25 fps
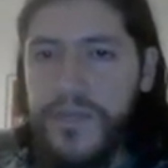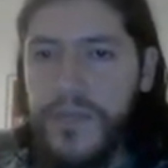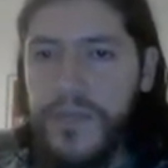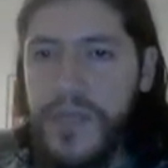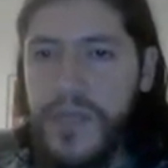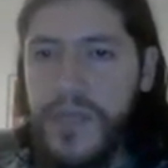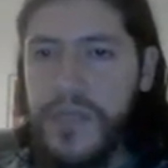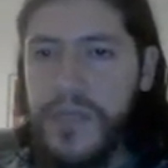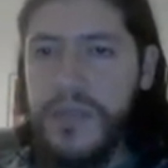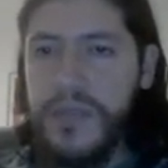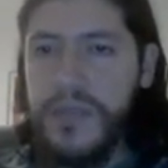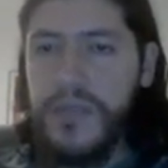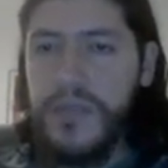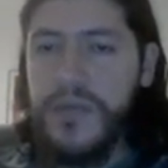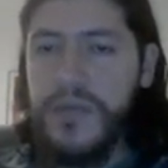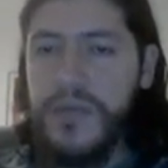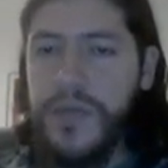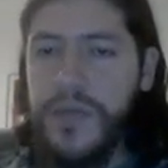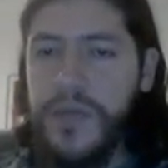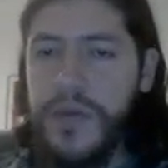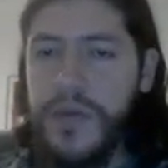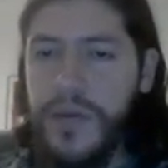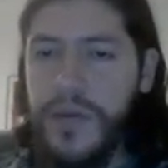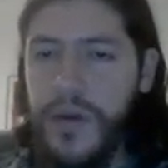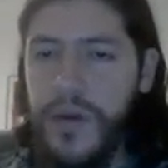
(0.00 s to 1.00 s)
That's
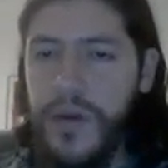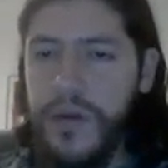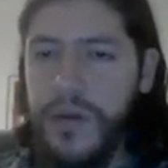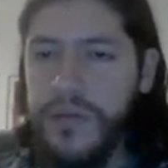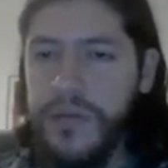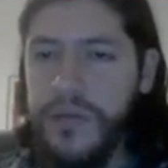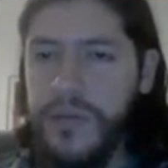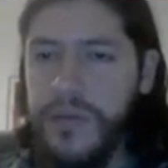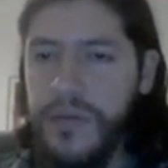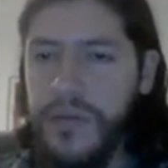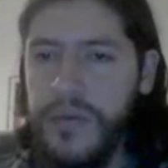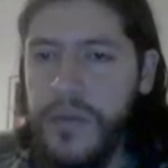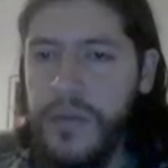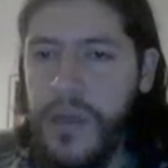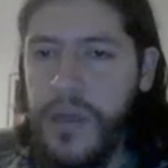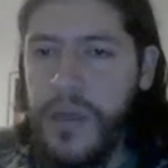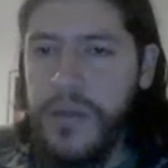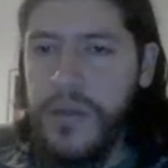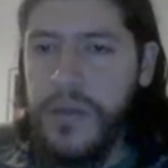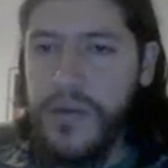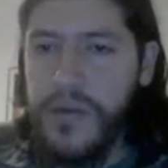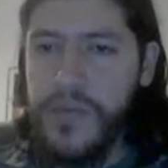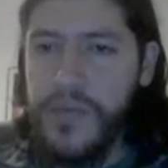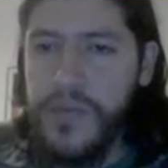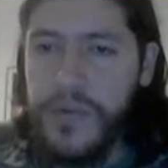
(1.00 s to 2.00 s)
thinking on
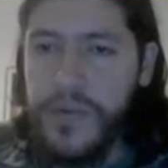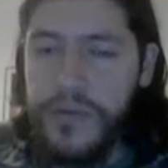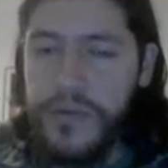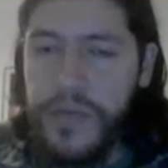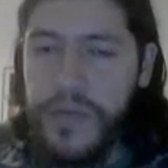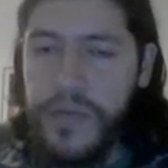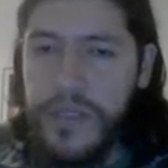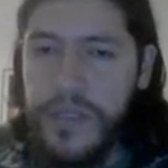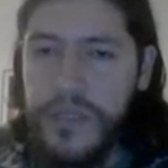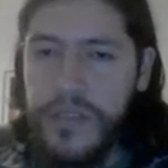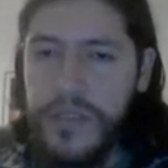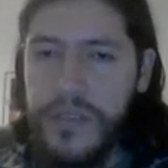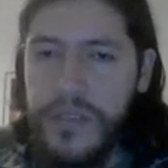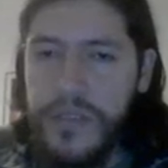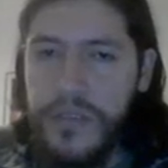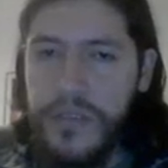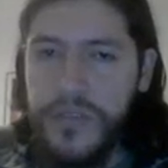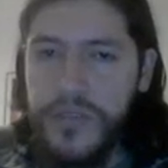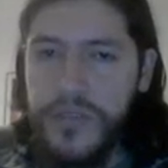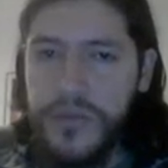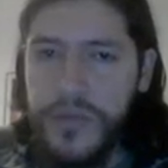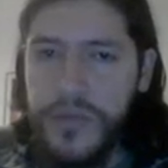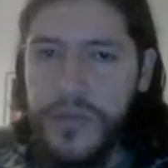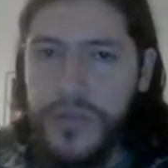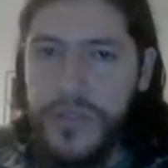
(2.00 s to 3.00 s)
undergraduate
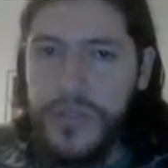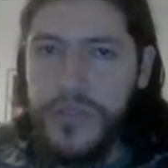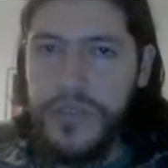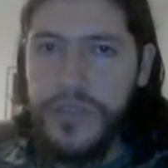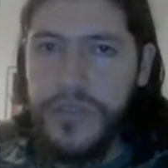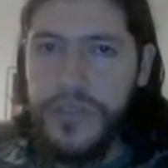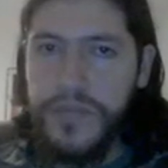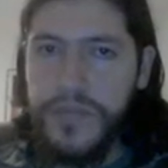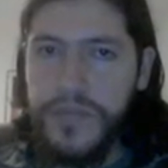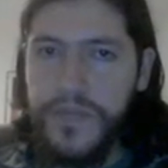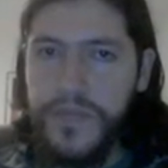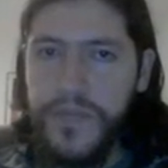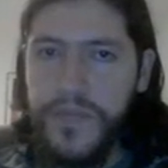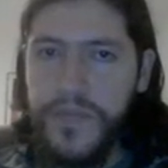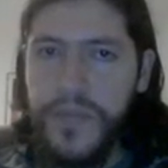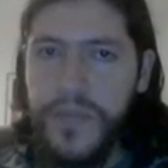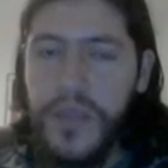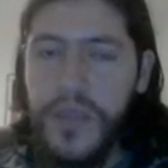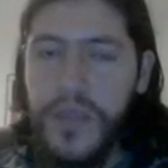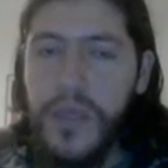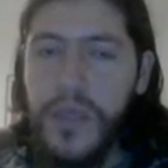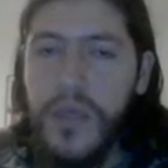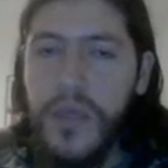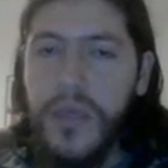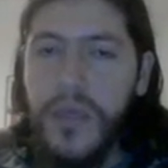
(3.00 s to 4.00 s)
students.
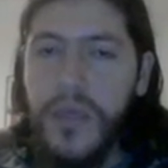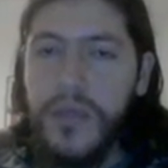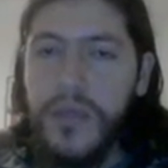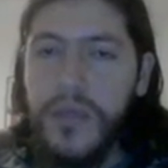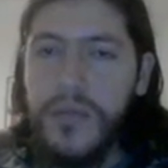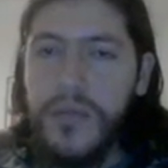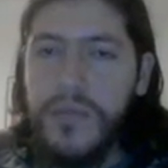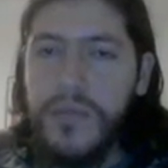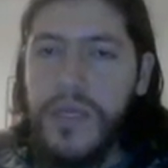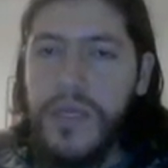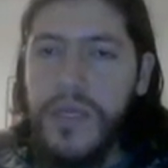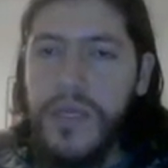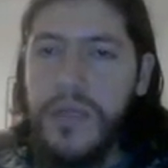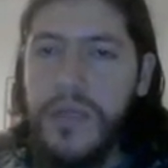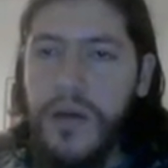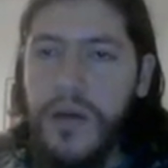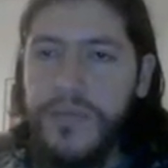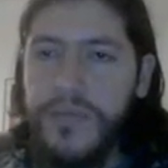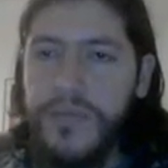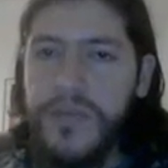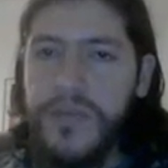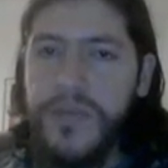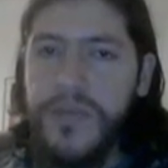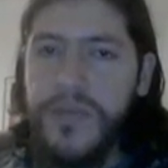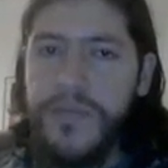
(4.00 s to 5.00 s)
The main
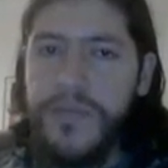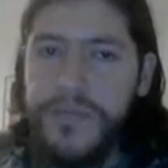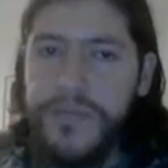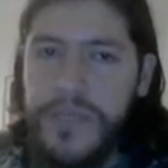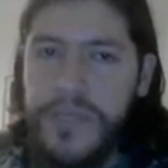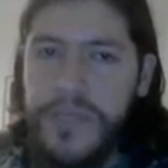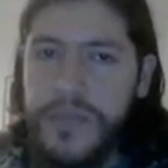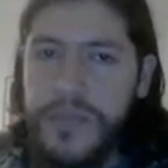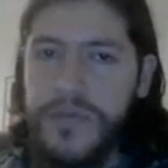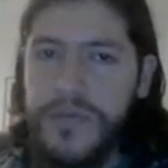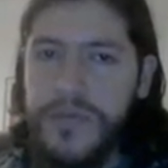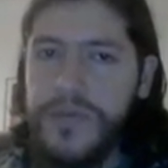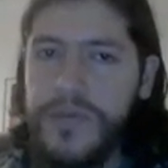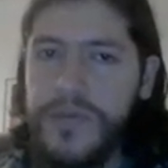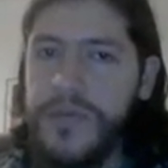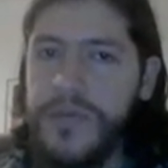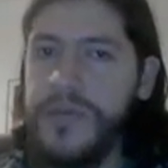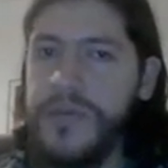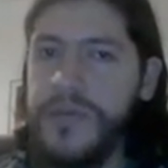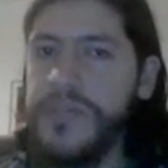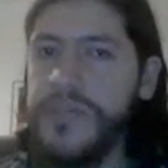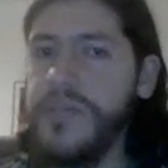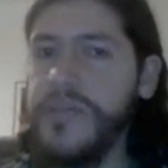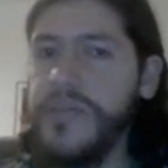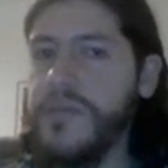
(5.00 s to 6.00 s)
objective of this
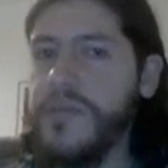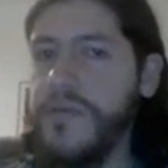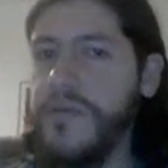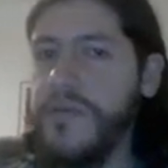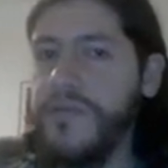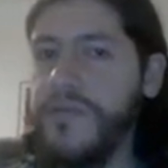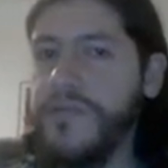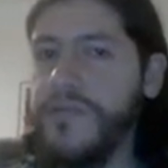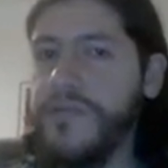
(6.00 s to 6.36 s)
research as I